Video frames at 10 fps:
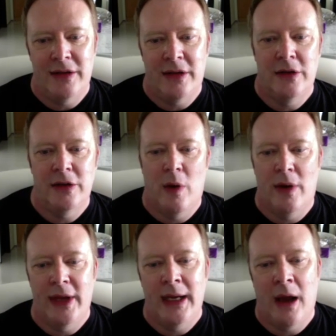And so I
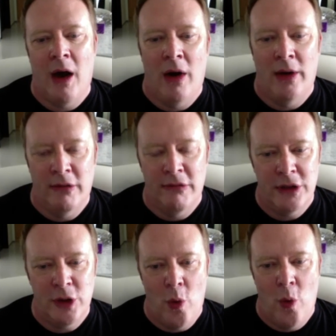think Gartner is
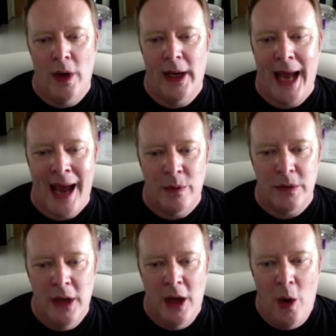calling out
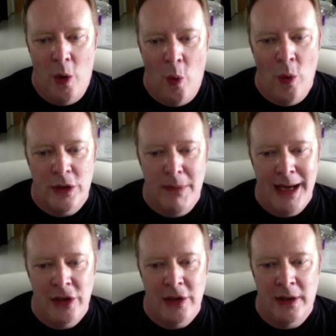
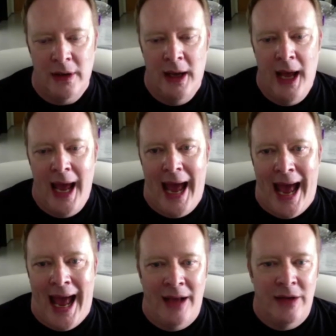automation
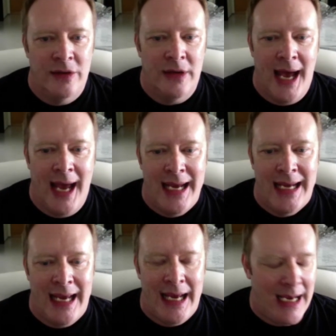as a
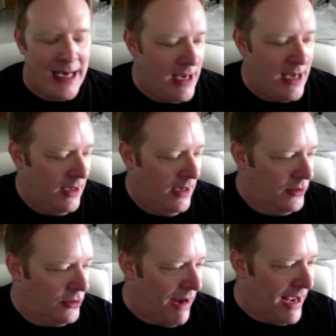key
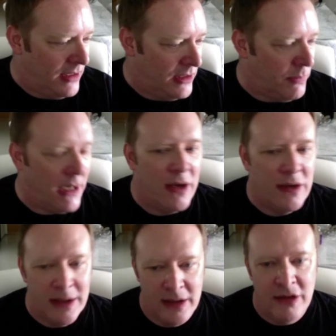trend because
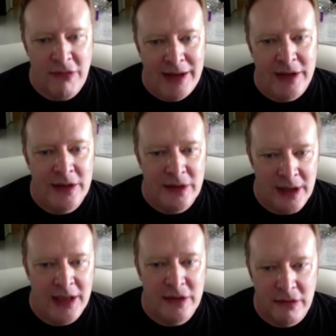it addresses
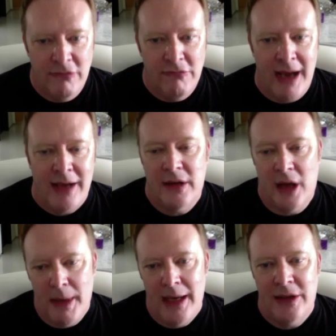this risk.
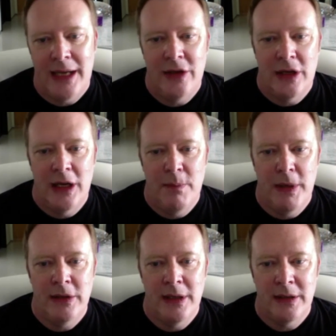I mean, essentially
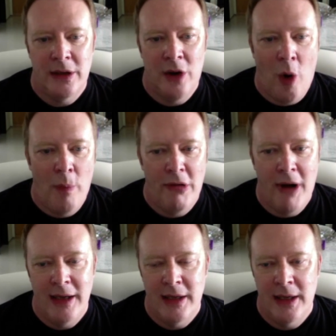business can
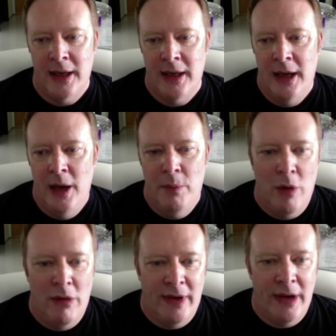operate in a
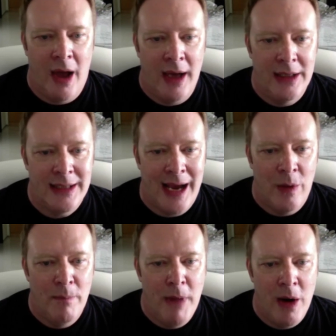more of a lights
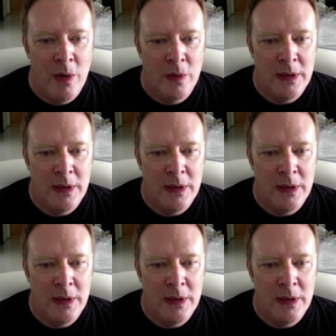out mode.